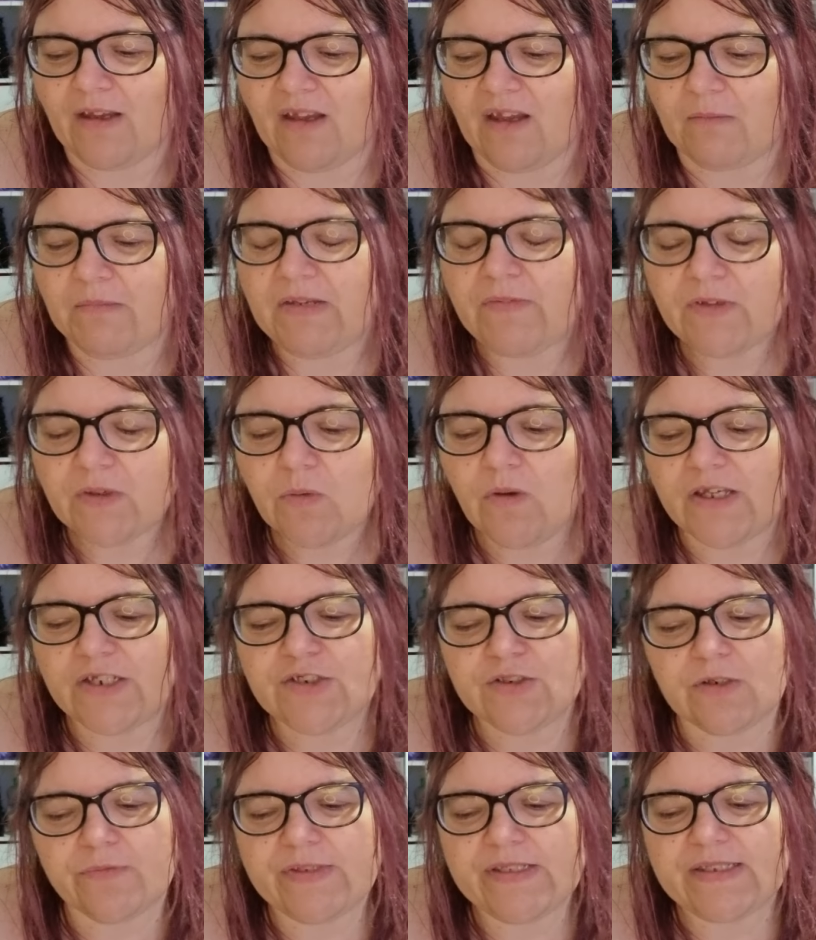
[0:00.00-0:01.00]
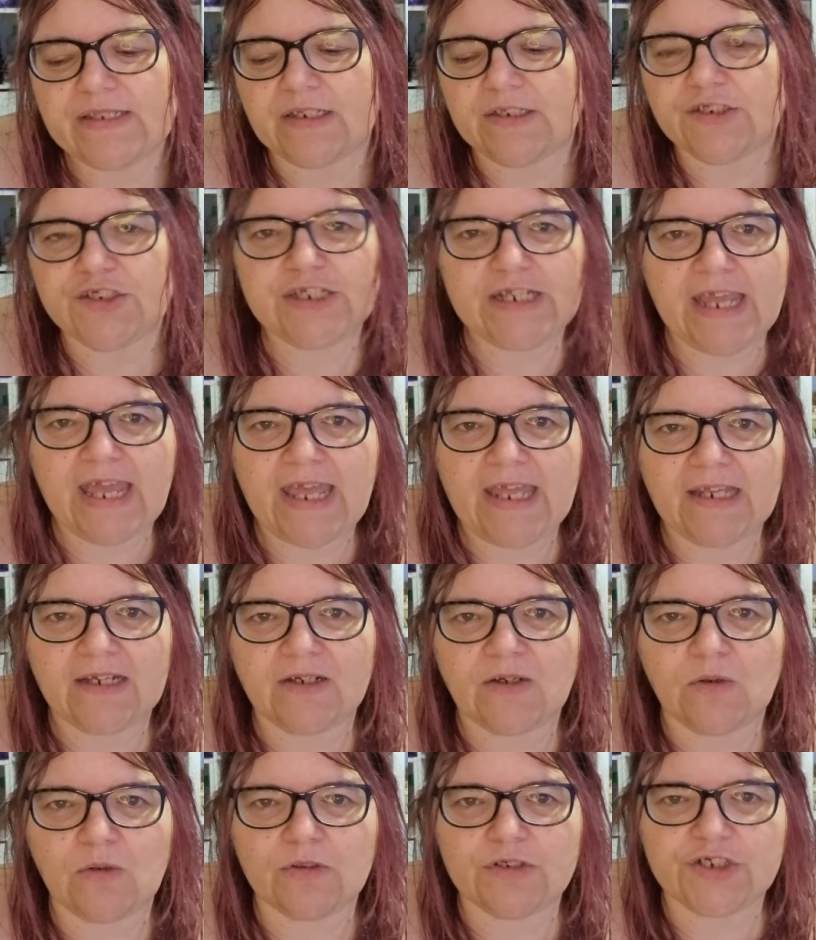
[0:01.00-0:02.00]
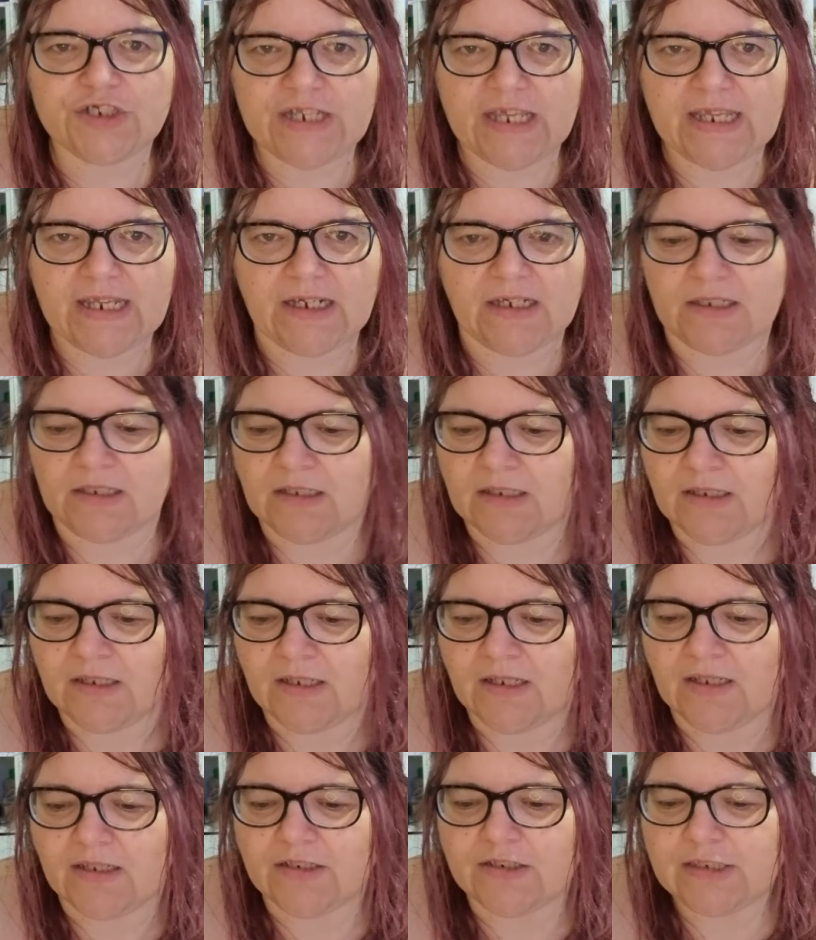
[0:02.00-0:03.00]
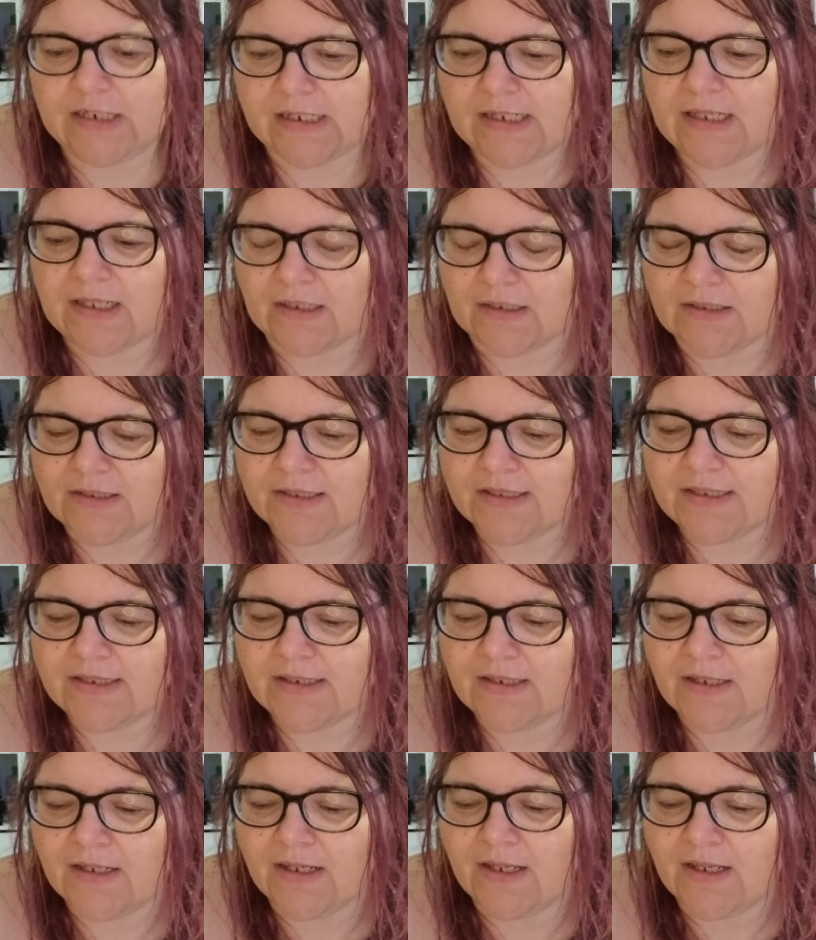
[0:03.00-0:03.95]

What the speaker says: I'm never quite sure if it's Jeanne or Jean Jenkins.